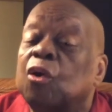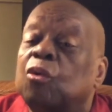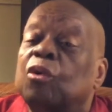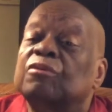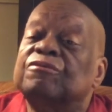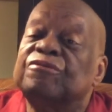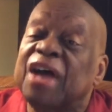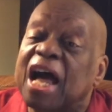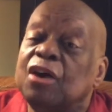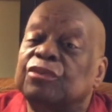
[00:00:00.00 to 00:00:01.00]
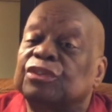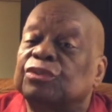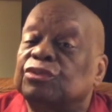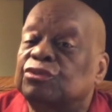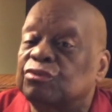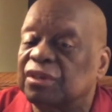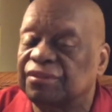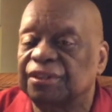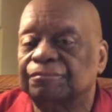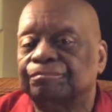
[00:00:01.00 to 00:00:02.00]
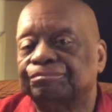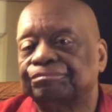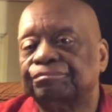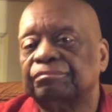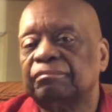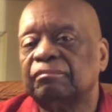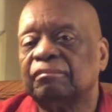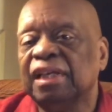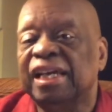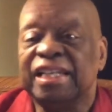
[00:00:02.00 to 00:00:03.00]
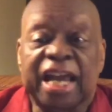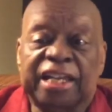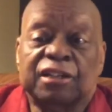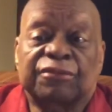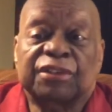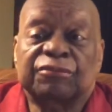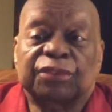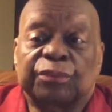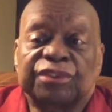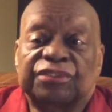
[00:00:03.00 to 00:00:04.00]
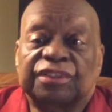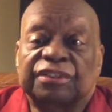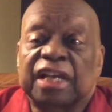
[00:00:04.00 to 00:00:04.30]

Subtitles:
or values driven. Negative influences